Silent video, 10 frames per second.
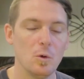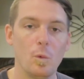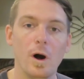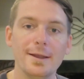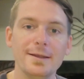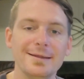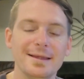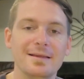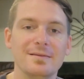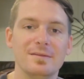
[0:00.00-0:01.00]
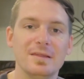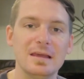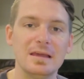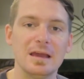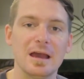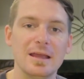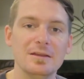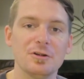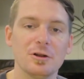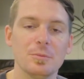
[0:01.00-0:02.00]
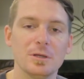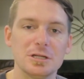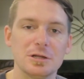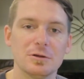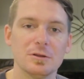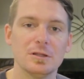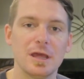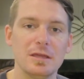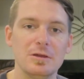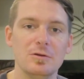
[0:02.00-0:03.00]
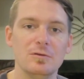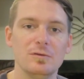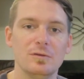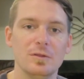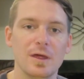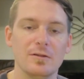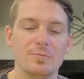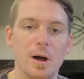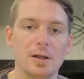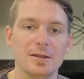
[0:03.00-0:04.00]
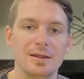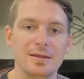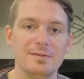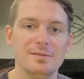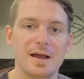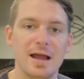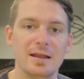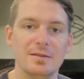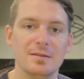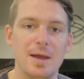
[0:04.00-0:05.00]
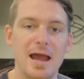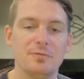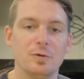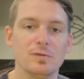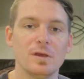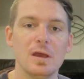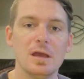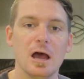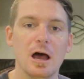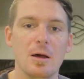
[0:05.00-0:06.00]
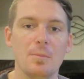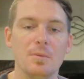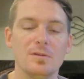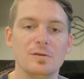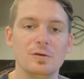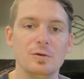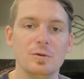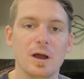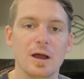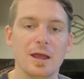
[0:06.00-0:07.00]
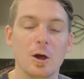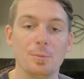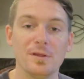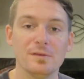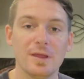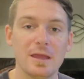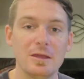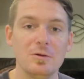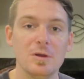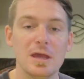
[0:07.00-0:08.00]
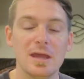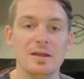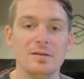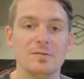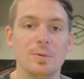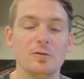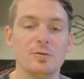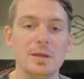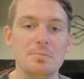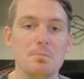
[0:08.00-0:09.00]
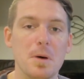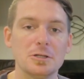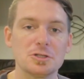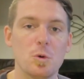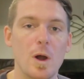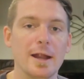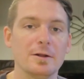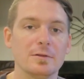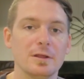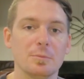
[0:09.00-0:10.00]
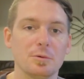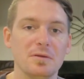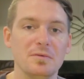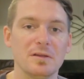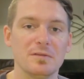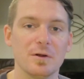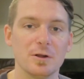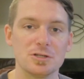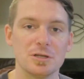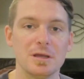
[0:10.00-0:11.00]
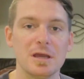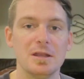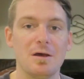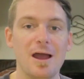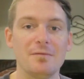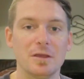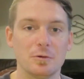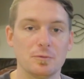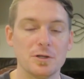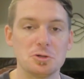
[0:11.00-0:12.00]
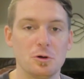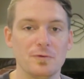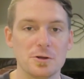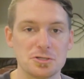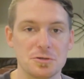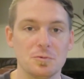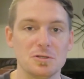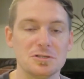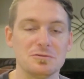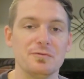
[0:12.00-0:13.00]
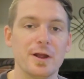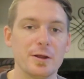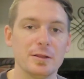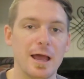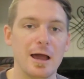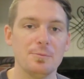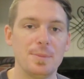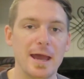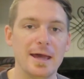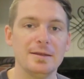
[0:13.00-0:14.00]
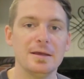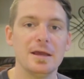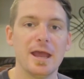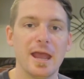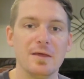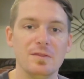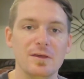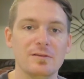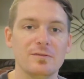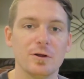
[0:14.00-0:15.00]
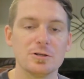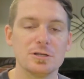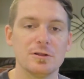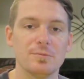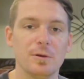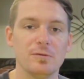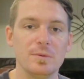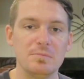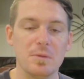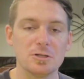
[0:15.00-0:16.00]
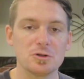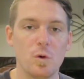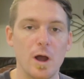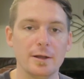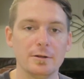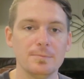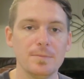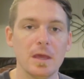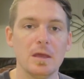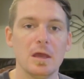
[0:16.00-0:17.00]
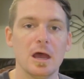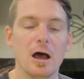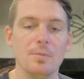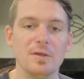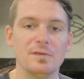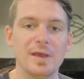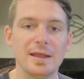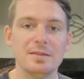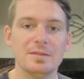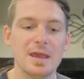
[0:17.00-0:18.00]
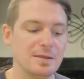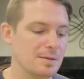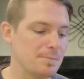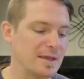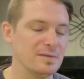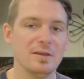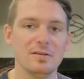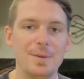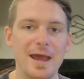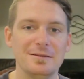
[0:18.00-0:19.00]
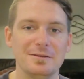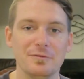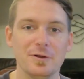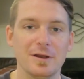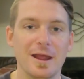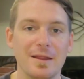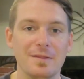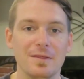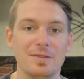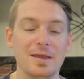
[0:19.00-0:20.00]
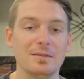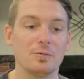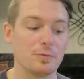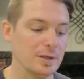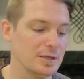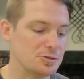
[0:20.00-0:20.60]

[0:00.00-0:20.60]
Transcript: One is the internal material that they use that is bonded inside in the baffles to help insulate you is supposed to be much quieter than a previous version. Now I have the original version, which is very loud pad, and this version is supposed to be much quieter. The second thing that makes this pad different, and the thing that really